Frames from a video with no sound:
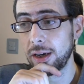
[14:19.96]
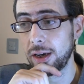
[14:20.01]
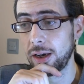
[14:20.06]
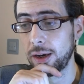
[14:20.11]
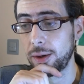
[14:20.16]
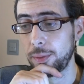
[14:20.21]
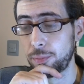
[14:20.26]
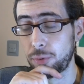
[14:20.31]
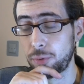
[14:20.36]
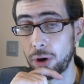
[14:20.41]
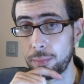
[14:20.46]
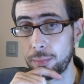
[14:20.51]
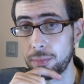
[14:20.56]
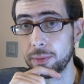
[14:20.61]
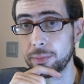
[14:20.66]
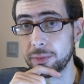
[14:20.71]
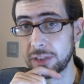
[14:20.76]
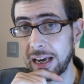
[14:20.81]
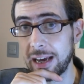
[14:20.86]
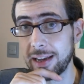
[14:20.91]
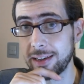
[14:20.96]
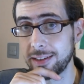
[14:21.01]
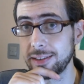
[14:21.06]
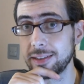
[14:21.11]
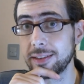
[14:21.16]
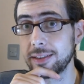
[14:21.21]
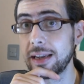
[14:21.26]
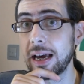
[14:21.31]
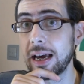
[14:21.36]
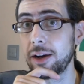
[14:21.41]
uh, problems
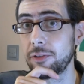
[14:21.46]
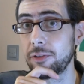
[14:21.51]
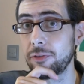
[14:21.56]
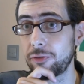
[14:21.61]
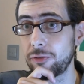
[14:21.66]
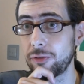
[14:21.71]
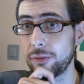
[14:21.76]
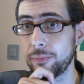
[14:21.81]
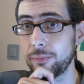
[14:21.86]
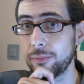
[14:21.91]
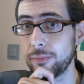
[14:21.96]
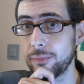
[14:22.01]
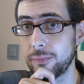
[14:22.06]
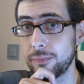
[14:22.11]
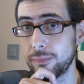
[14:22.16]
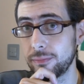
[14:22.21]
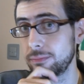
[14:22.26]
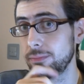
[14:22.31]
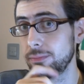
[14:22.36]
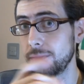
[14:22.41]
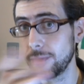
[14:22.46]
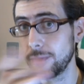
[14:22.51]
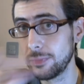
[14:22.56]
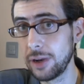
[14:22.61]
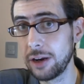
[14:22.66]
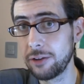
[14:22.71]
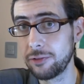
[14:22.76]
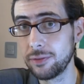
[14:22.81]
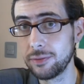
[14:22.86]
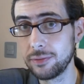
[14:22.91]
handed down from
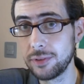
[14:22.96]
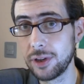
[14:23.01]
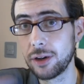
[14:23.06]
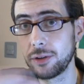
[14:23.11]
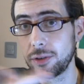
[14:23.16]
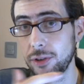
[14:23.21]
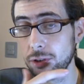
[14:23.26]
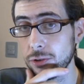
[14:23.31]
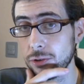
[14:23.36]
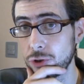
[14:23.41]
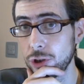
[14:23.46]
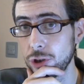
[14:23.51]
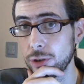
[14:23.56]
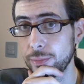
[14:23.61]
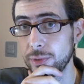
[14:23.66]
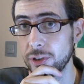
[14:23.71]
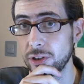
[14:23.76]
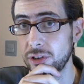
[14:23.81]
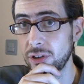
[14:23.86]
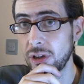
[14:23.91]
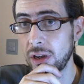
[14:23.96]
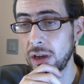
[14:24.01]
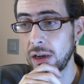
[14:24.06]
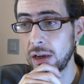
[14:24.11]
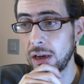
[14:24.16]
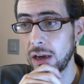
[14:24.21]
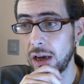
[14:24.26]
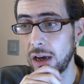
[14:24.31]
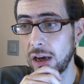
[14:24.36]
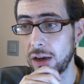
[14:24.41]
uh, you know YouTubers
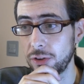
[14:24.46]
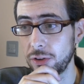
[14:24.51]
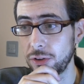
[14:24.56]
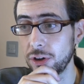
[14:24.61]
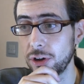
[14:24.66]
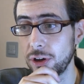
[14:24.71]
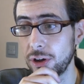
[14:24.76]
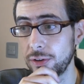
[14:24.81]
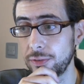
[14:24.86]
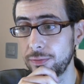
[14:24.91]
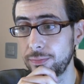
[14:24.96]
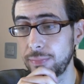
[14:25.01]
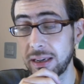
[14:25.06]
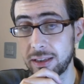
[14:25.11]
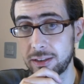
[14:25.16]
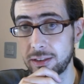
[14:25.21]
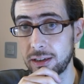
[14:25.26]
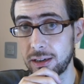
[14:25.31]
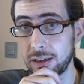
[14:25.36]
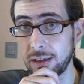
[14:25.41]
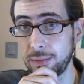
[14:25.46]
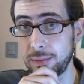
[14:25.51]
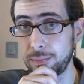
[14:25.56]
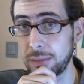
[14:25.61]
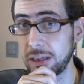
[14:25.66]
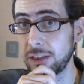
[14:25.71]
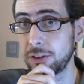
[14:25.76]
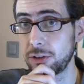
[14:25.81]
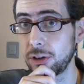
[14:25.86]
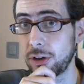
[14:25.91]
uh, that have basically
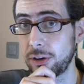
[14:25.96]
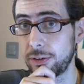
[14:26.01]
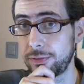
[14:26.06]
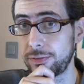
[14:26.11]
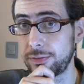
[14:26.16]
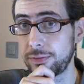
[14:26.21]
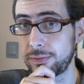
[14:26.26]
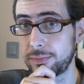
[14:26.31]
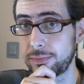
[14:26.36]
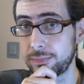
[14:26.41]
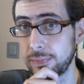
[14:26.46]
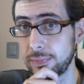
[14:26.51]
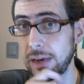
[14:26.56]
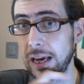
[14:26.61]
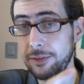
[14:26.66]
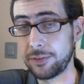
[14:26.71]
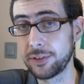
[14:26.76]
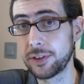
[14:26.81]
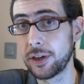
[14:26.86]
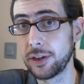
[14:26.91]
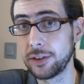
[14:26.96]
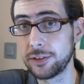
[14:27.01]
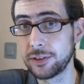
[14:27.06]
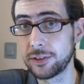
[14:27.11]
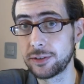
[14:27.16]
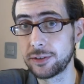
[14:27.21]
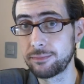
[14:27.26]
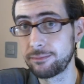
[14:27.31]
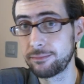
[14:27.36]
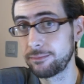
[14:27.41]
pissed off
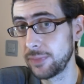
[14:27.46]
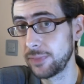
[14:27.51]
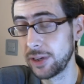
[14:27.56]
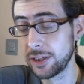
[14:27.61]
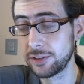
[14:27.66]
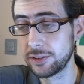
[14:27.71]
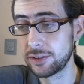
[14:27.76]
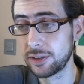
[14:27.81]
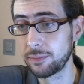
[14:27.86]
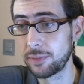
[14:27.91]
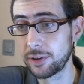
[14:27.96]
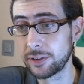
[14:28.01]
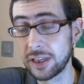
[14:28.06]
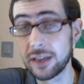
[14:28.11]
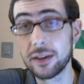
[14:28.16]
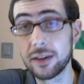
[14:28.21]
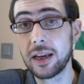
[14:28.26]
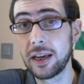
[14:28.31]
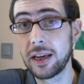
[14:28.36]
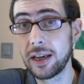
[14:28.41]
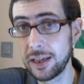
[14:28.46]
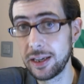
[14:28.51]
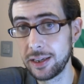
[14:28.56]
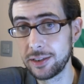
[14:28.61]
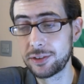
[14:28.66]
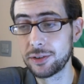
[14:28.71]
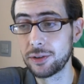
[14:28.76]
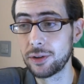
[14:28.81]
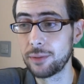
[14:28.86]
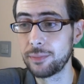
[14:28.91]
advertisers. It's as simple as that.
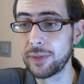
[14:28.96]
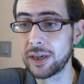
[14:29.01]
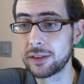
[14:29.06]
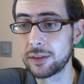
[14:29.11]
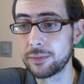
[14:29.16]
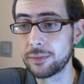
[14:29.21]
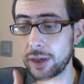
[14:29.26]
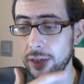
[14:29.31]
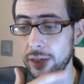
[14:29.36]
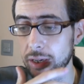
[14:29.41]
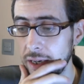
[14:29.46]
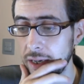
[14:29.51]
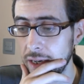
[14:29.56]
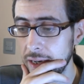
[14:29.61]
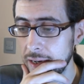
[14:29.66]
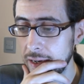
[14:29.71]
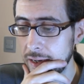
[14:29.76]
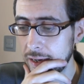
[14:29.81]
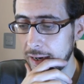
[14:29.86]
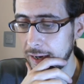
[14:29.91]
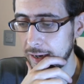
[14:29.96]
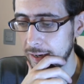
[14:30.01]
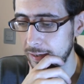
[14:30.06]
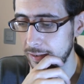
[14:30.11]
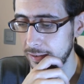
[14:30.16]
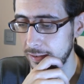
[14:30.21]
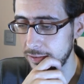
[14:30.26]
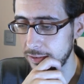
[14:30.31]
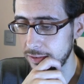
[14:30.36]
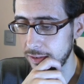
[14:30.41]
It's all about the money,
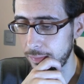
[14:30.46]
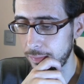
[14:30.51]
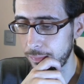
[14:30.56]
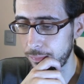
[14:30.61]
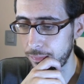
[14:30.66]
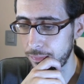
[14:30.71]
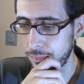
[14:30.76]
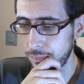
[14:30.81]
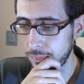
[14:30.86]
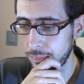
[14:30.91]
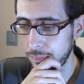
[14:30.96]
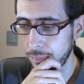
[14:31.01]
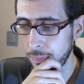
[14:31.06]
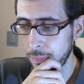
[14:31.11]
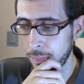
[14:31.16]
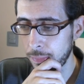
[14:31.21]
and um,